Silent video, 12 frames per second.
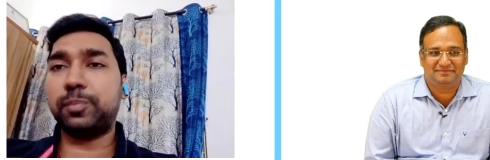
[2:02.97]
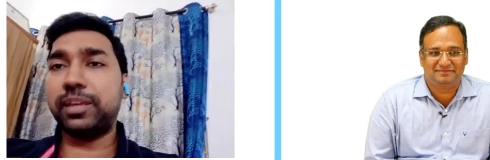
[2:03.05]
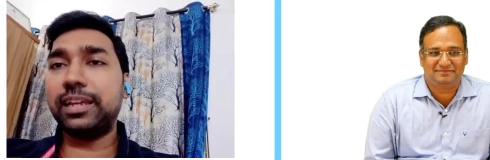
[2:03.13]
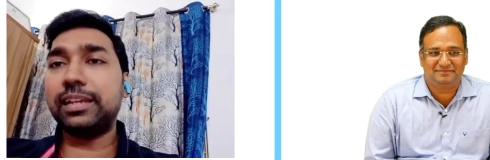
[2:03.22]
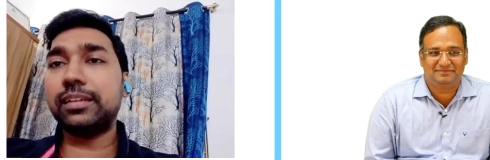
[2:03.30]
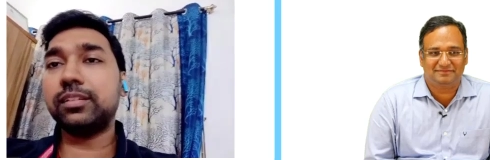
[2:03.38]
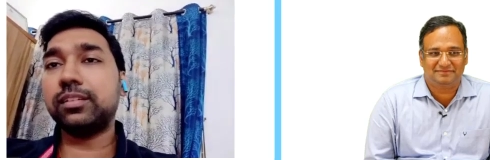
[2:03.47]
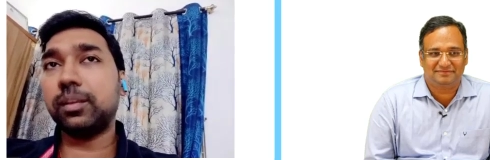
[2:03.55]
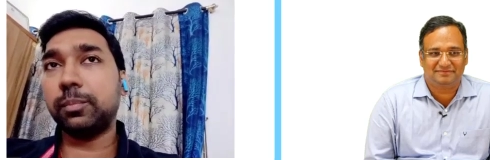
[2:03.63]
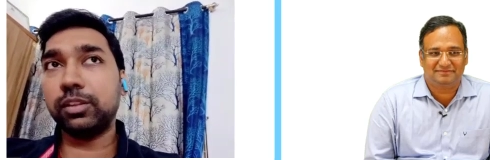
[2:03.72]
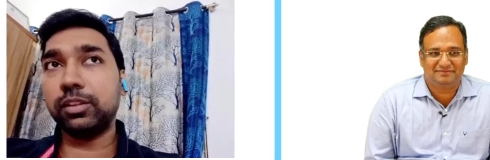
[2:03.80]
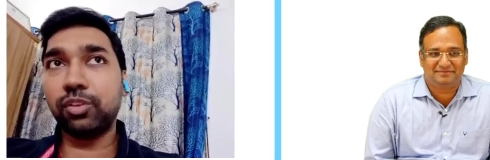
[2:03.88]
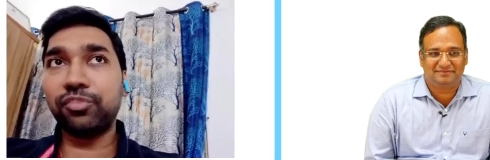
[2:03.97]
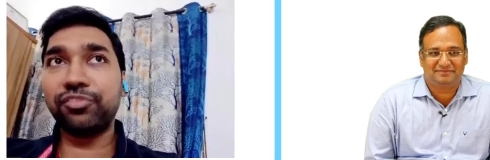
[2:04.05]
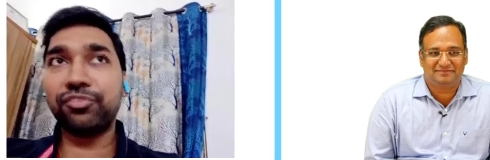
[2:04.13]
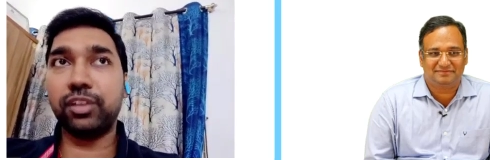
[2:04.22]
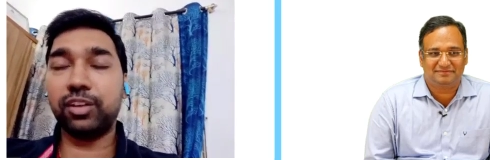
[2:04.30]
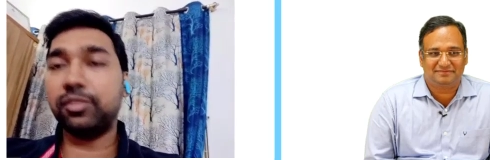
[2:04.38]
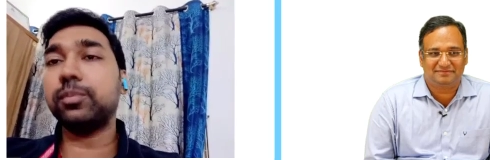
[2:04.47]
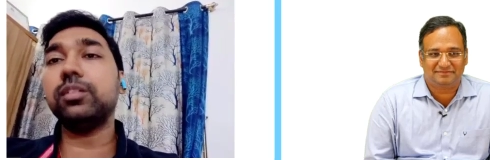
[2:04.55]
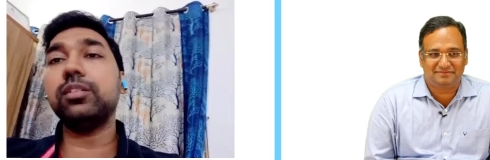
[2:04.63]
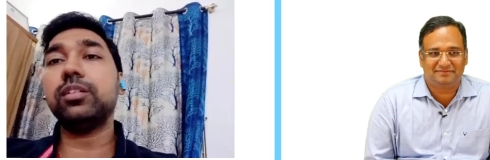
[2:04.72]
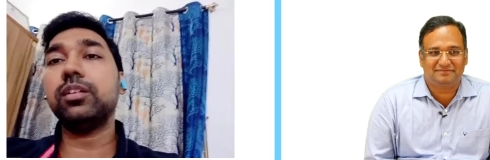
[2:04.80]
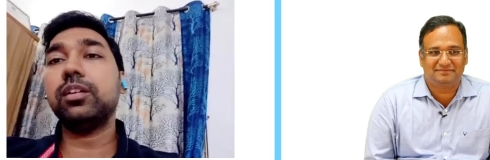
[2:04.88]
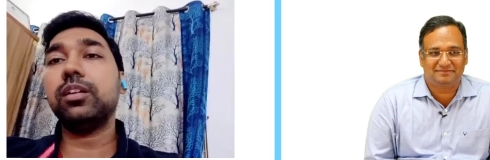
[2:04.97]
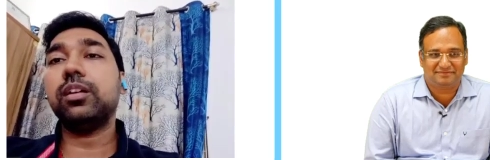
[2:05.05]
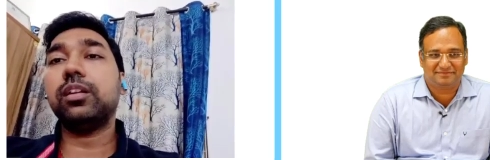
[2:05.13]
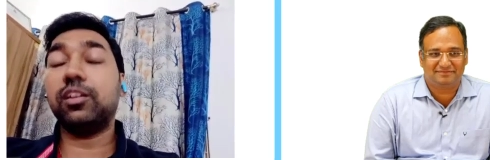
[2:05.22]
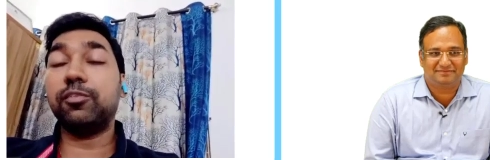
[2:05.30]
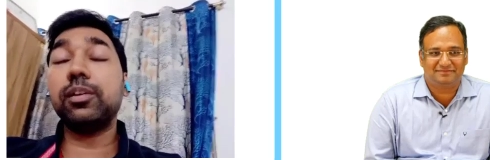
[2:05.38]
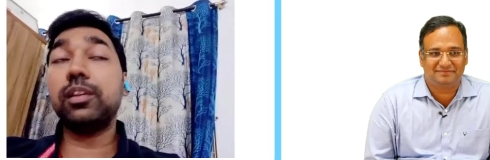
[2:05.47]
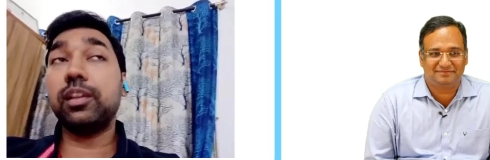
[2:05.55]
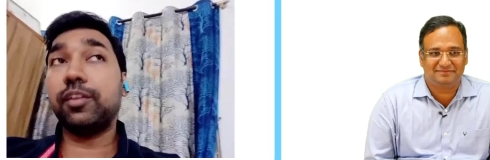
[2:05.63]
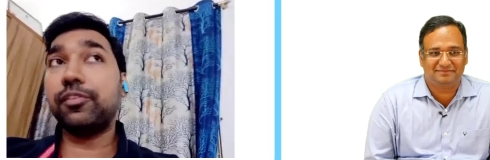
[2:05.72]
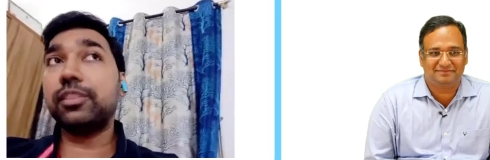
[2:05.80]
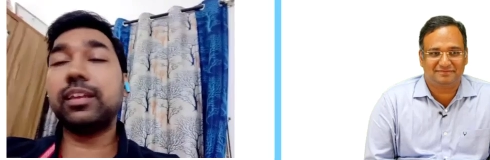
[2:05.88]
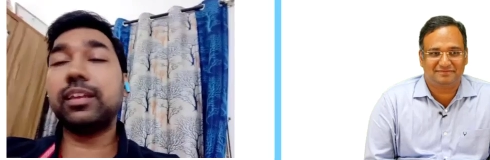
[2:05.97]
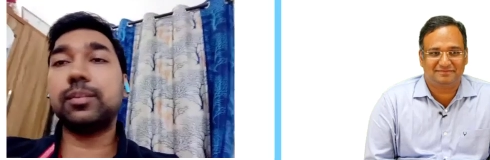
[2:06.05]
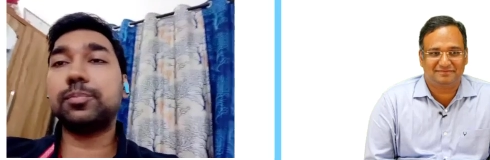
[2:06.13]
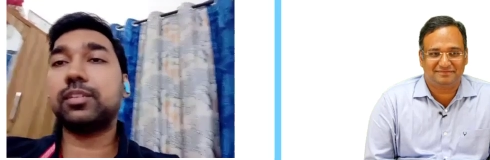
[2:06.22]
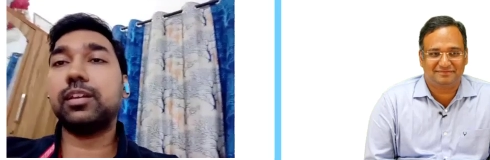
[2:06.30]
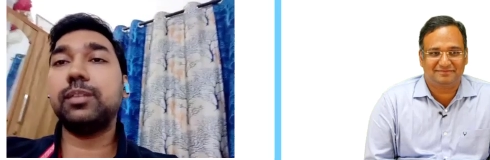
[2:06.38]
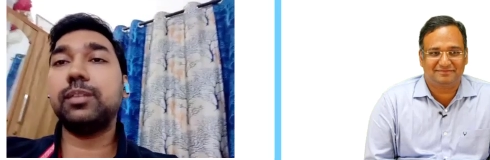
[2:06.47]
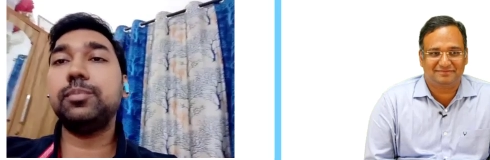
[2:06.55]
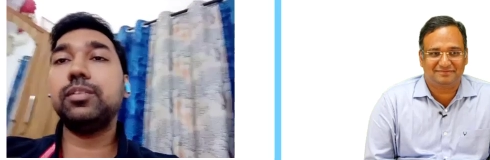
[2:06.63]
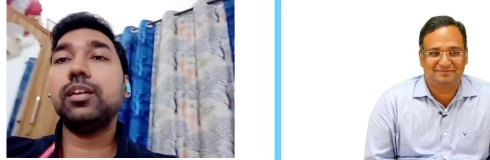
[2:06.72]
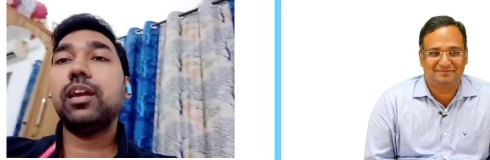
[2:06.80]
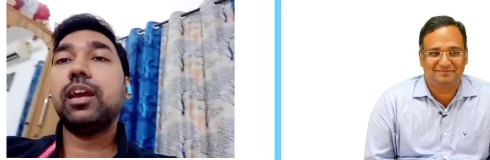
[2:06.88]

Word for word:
Speaker 1: Speed in the month of November. November 11th, I subscribed.